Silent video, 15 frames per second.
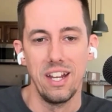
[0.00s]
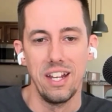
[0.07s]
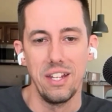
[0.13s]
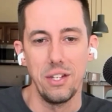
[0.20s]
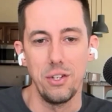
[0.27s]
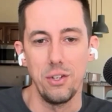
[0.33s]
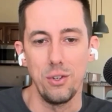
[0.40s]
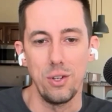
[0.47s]

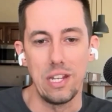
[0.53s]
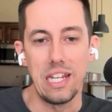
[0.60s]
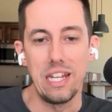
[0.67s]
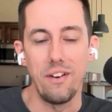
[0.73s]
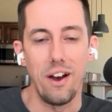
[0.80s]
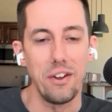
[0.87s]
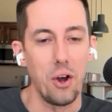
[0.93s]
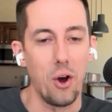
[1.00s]
you
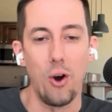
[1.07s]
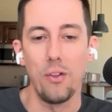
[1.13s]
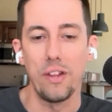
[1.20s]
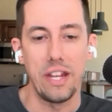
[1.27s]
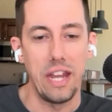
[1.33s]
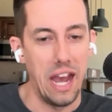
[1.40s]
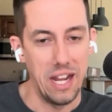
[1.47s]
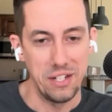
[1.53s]
leave on all the
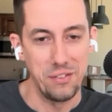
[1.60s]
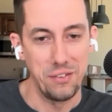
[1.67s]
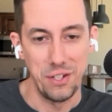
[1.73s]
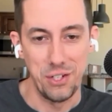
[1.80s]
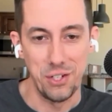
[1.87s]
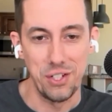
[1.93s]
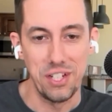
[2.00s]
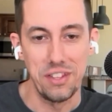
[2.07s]
cache
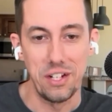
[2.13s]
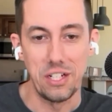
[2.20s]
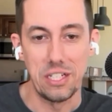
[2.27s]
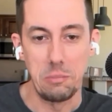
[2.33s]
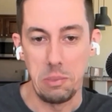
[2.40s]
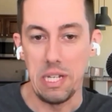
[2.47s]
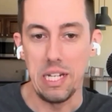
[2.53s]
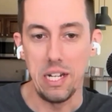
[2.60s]
features in their
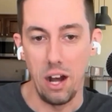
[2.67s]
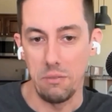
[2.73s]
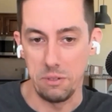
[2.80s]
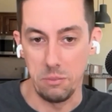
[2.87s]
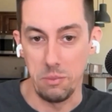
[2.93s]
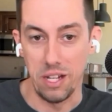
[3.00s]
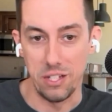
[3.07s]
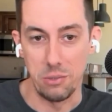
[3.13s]
speed
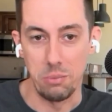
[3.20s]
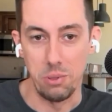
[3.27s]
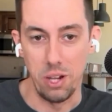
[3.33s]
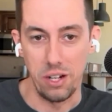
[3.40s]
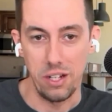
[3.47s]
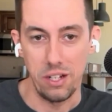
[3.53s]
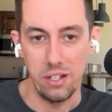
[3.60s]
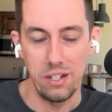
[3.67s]
optimizer
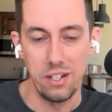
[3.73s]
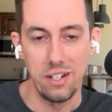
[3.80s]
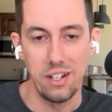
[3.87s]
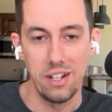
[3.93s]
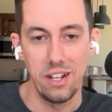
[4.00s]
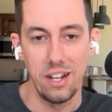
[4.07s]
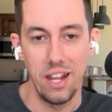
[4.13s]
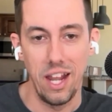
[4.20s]
plugin,
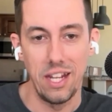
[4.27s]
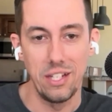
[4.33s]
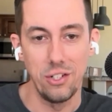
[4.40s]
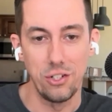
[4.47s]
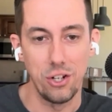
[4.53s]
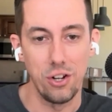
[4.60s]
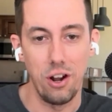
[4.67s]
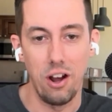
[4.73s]
and you
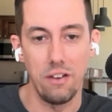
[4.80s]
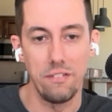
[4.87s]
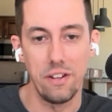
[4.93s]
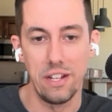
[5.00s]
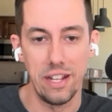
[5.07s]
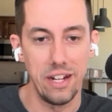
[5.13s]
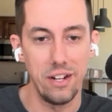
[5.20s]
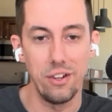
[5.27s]
turn off
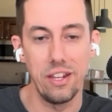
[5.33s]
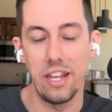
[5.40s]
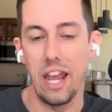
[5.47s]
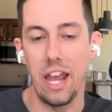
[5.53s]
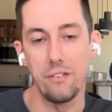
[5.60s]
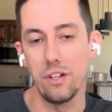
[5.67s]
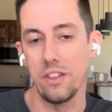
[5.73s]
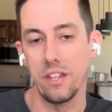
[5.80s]
literally
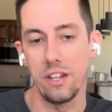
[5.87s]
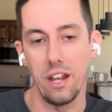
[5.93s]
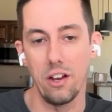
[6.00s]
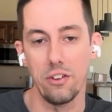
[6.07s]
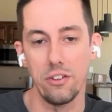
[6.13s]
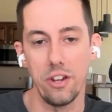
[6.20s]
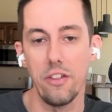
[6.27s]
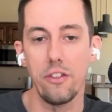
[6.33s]
everything
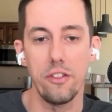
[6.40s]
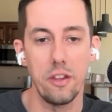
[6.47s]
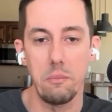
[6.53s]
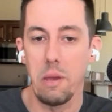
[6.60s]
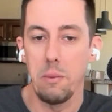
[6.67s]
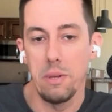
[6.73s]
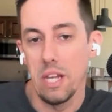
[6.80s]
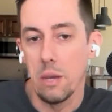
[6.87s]
else other than
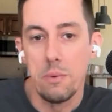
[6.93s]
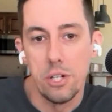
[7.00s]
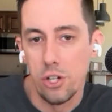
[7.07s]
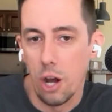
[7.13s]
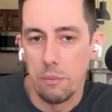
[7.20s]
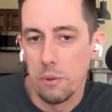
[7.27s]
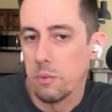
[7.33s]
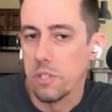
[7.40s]
maybe image
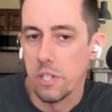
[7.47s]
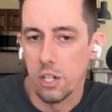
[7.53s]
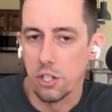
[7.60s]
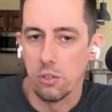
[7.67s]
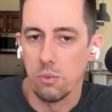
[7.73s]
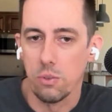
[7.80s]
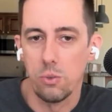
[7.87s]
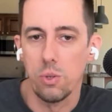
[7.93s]

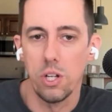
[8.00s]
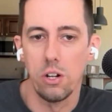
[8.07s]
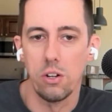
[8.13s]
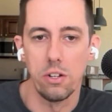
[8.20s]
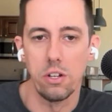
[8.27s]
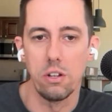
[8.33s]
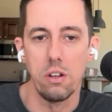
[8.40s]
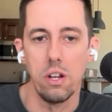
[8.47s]
optimization, which we
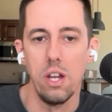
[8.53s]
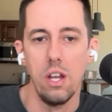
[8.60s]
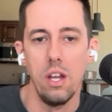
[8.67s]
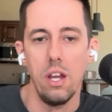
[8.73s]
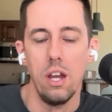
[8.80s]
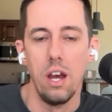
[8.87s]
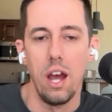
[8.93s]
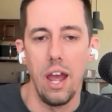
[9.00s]
don't do.
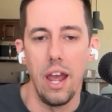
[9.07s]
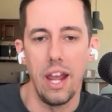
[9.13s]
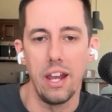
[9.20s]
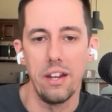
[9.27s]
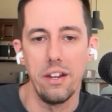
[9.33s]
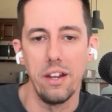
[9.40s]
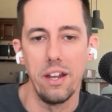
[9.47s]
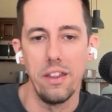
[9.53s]

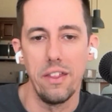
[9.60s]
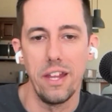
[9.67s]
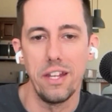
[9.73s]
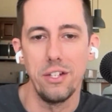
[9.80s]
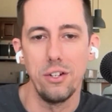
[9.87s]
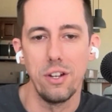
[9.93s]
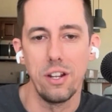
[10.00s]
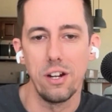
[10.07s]
And
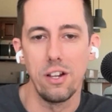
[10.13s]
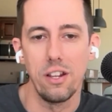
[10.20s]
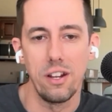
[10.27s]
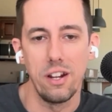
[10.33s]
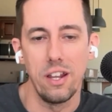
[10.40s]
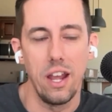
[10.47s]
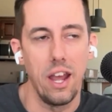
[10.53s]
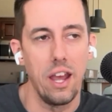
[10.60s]
then you
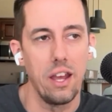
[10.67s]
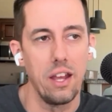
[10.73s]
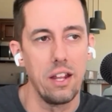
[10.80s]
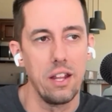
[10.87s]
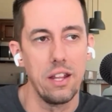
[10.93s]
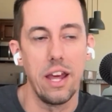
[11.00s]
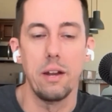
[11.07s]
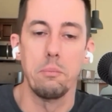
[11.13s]
literally
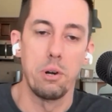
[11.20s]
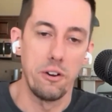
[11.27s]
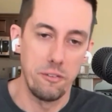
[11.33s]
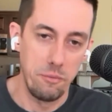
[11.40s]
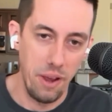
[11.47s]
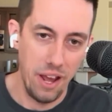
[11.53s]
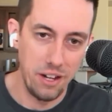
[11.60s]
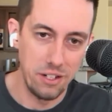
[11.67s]
let
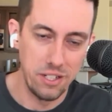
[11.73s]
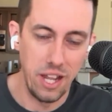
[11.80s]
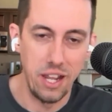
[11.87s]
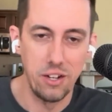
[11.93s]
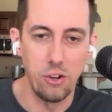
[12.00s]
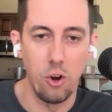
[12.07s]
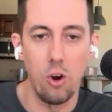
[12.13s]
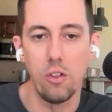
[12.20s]
Perfmatters
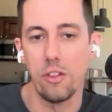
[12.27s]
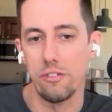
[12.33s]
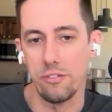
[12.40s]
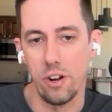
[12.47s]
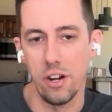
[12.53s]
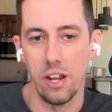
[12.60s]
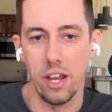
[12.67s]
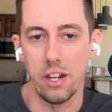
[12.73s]
handle all the
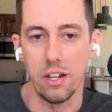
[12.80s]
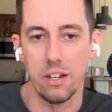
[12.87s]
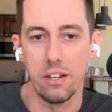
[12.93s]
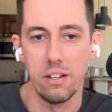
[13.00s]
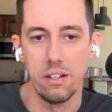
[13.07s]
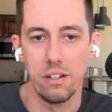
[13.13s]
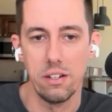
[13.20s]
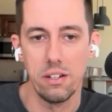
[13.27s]
front end
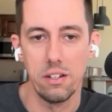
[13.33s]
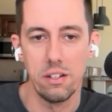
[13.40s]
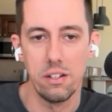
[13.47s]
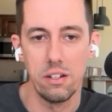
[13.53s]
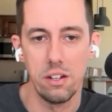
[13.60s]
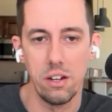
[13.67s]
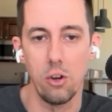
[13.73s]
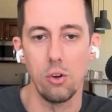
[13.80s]

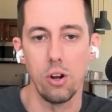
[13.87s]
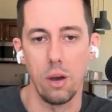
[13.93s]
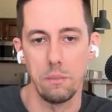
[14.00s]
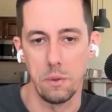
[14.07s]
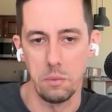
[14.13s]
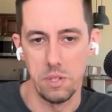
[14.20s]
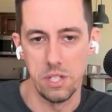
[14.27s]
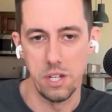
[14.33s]
code
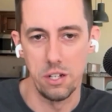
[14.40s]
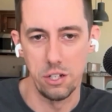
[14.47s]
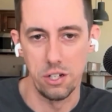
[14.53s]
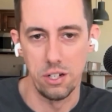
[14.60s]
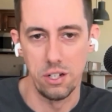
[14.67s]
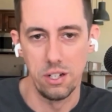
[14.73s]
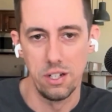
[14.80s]
optimization.